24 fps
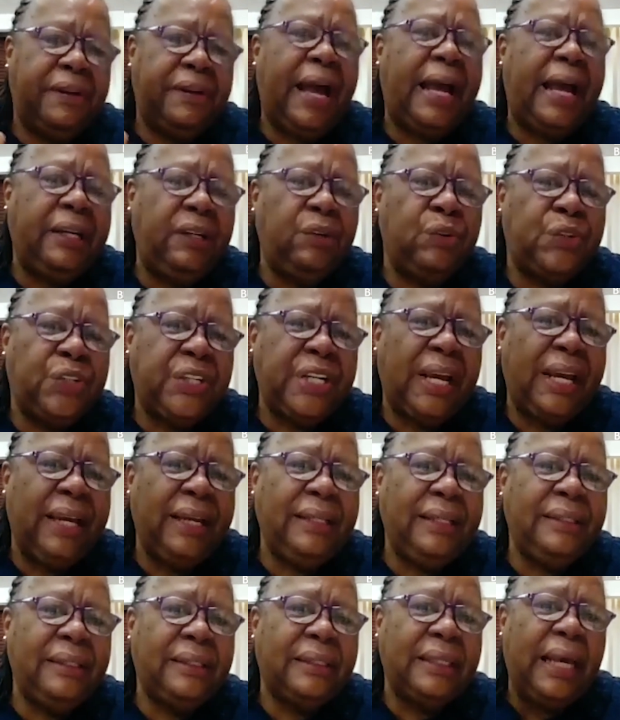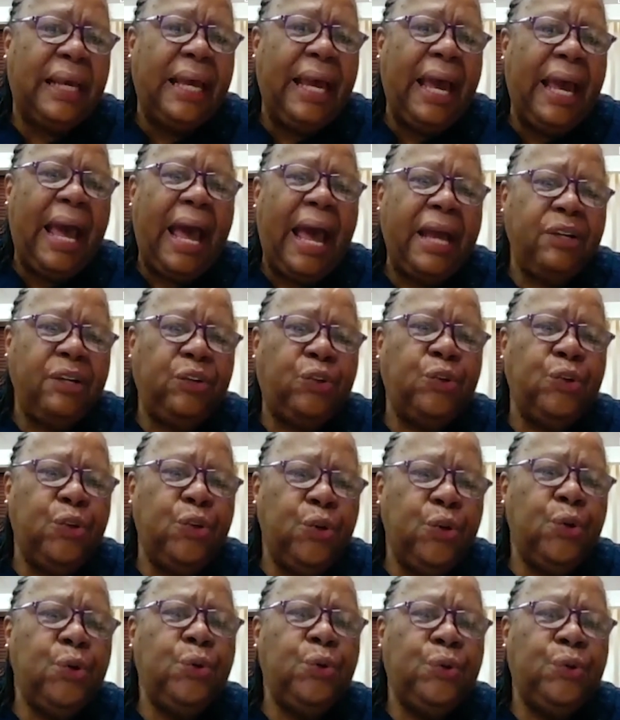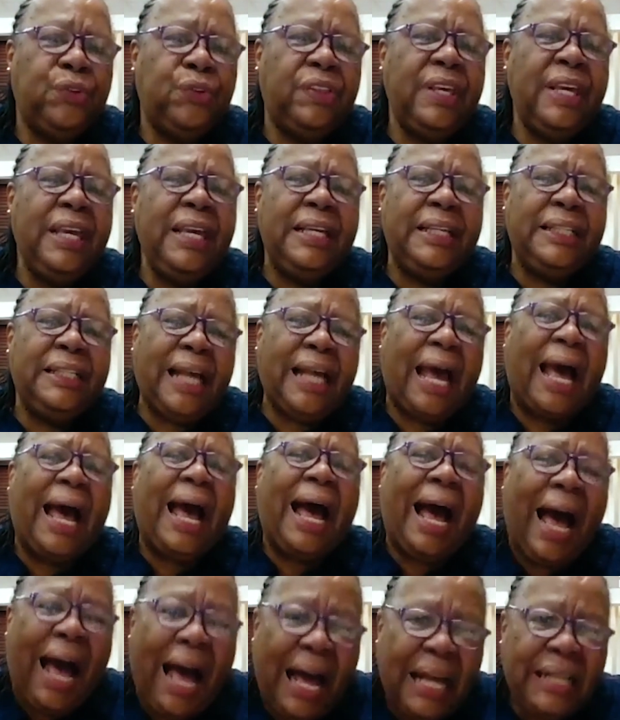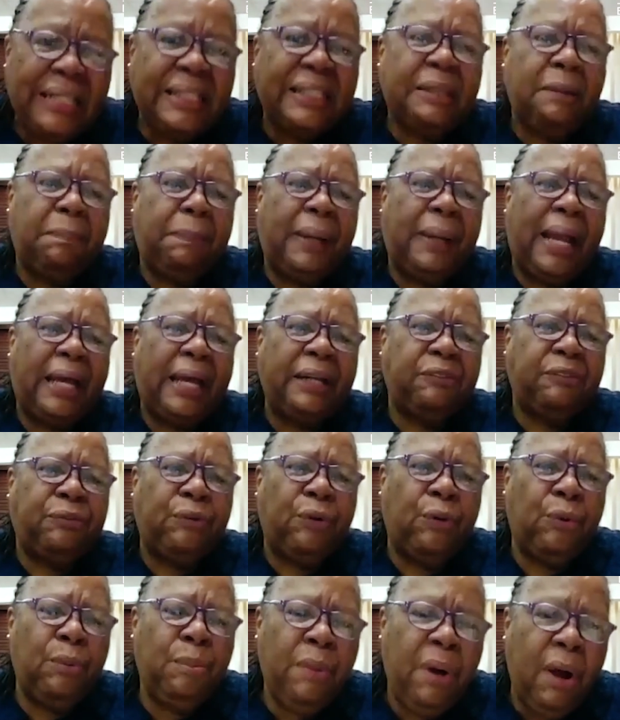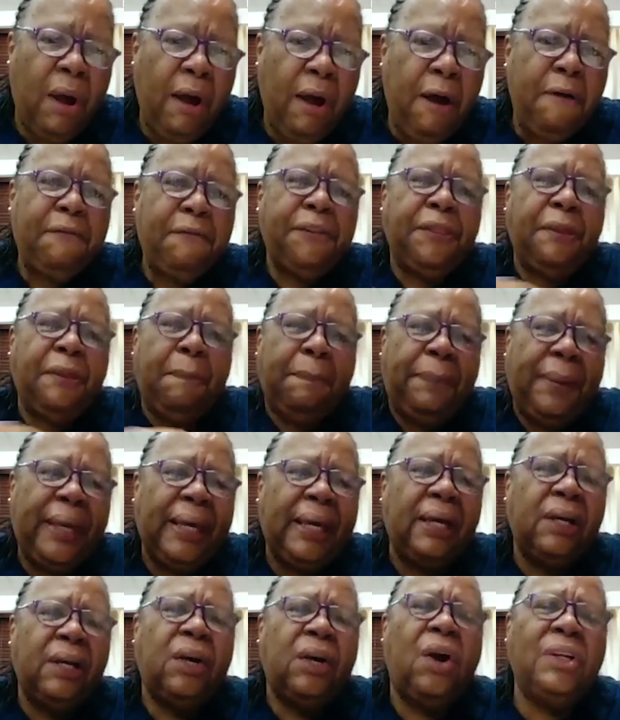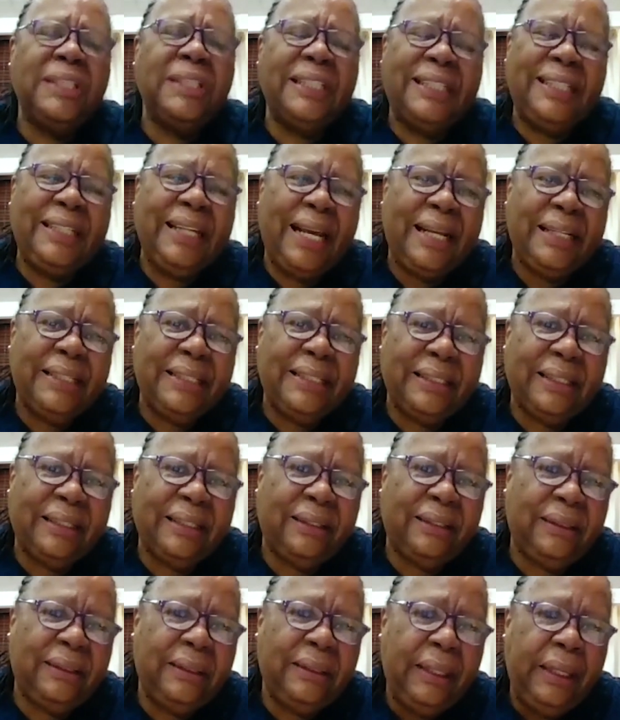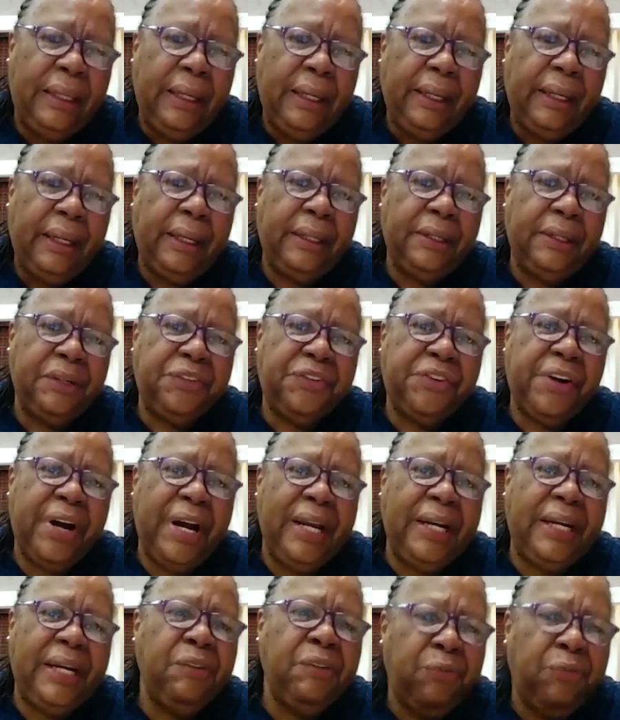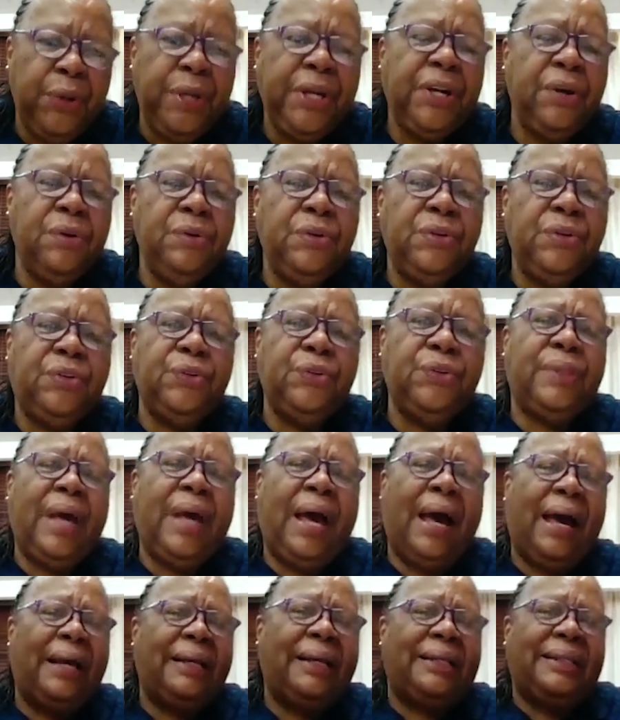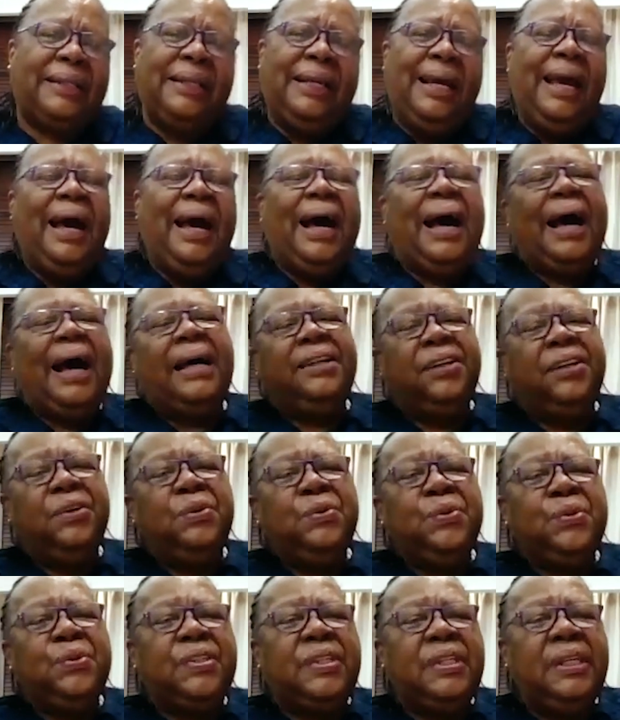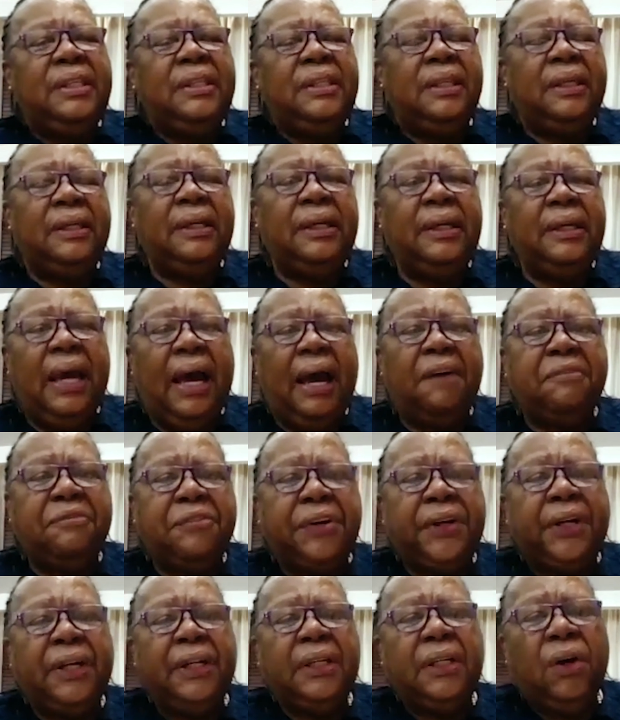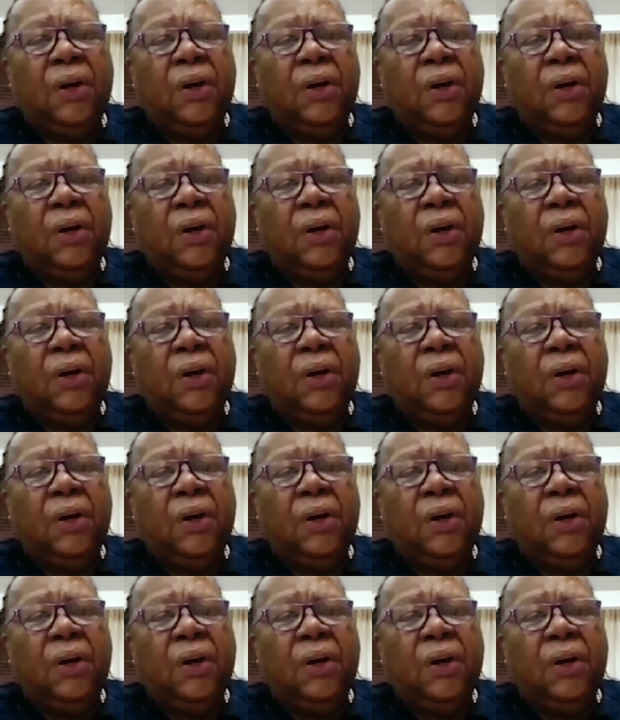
value chains and to use these as the platform for the bigger continental trade. If we don't do that, I don't see the African